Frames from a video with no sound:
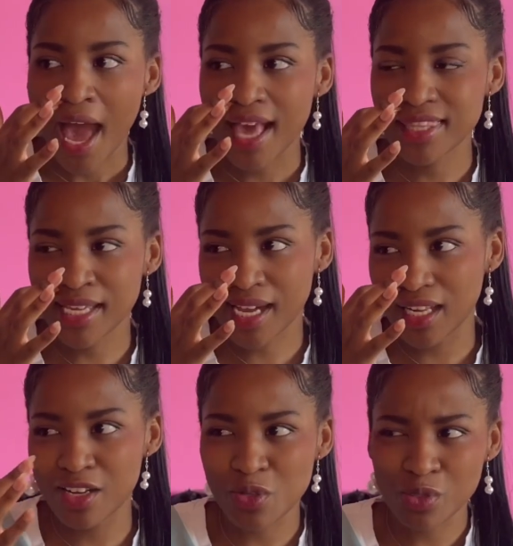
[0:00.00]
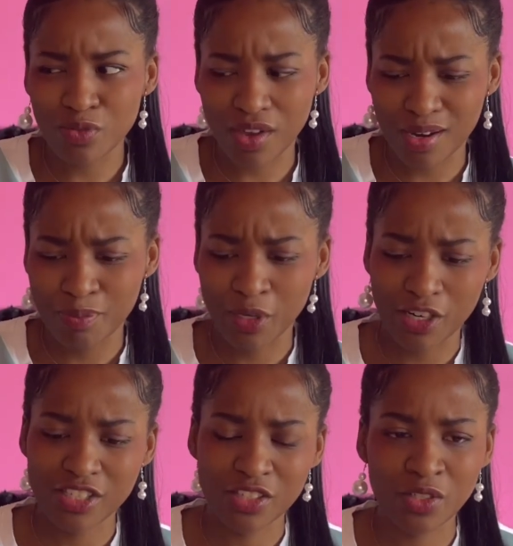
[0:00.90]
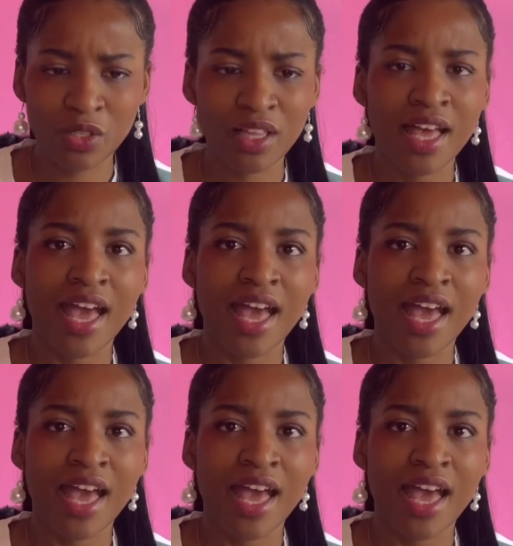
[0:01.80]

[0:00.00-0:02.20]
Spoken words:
I think color is also very personal,